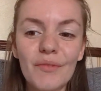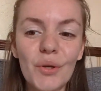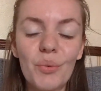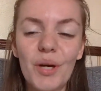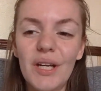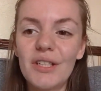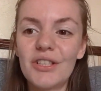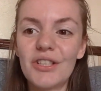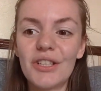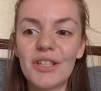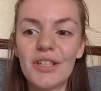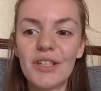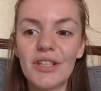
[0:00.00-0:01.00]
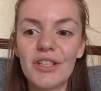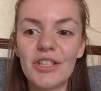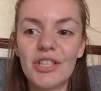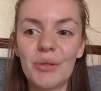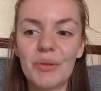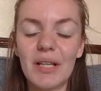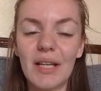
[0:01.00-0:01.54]
which
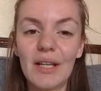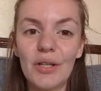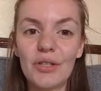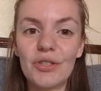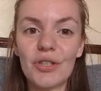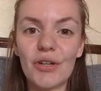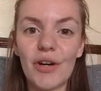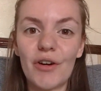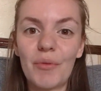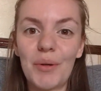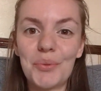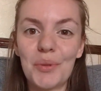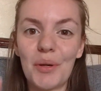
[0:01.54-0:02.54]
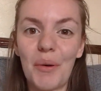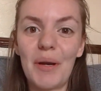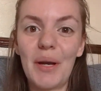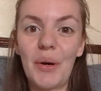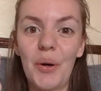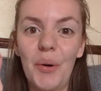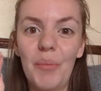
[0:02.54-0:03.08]
she was a little unsure of whilst we were going
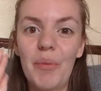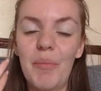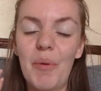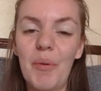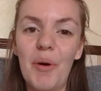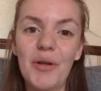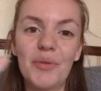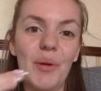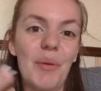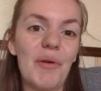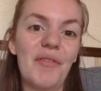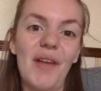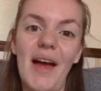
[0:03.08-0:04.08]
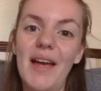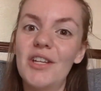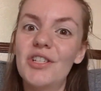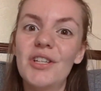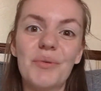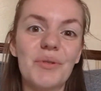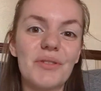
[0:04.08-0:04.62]
up but, once we were flying
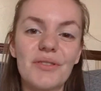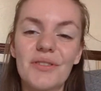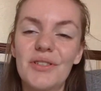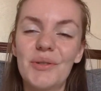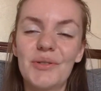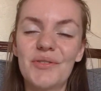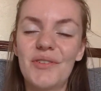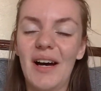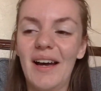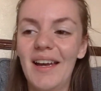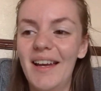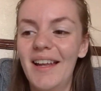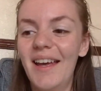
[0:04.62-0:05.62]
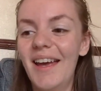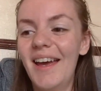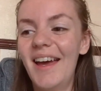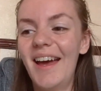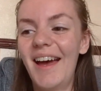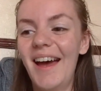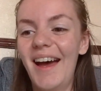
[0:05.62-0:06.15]
she was she was fine
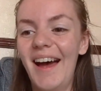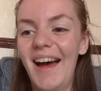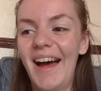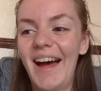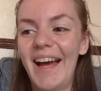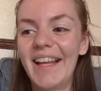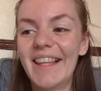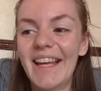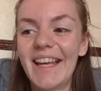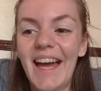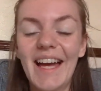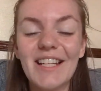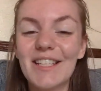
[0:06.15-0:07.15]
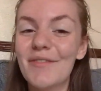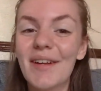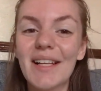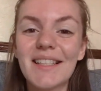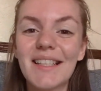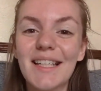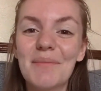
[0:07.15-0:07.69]
and then yeah she fell
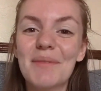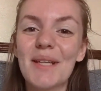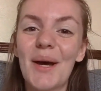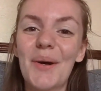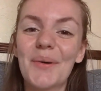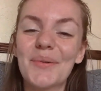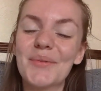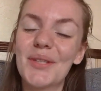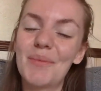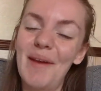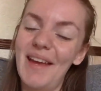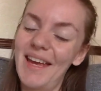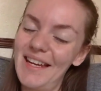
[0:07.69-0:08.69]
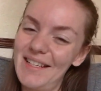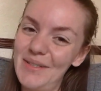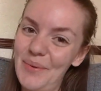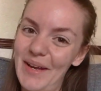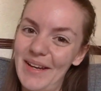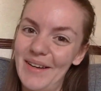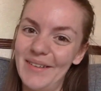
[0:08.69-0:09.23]
asleep so the big kids
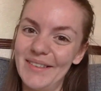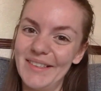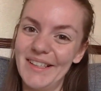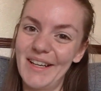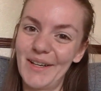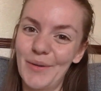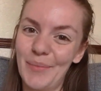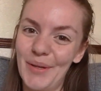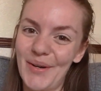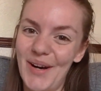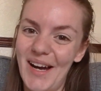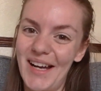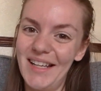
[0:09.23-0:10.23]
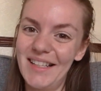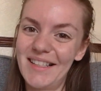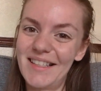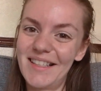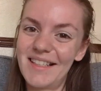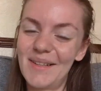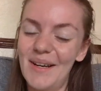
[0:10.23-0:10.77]
went on a couple of
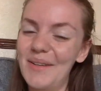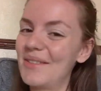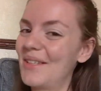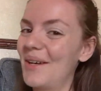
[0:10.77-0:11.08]
rides so I'll